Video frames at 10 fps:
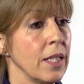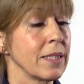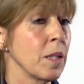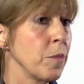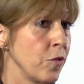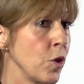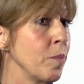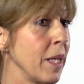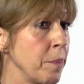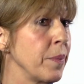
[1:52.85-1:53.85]
Some of you
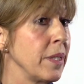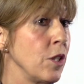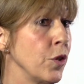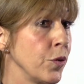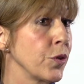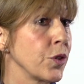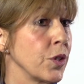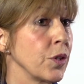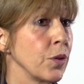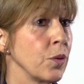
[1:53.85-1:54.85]
may be used
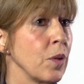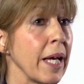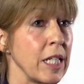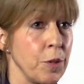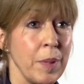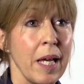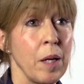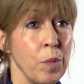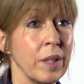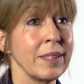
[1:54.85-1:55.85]
to
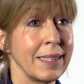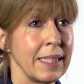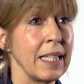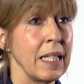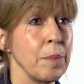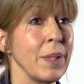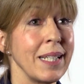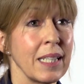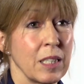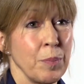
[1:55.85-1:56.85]
HbA1C
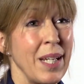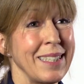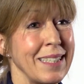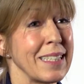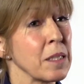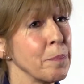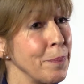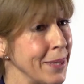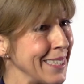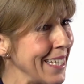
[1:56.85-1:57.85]
being expressed as a
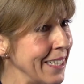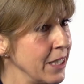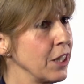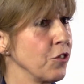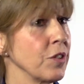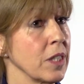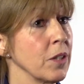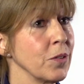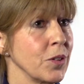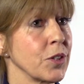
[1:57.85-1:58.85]
percentage
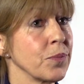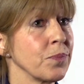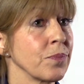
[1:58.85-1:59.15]
result.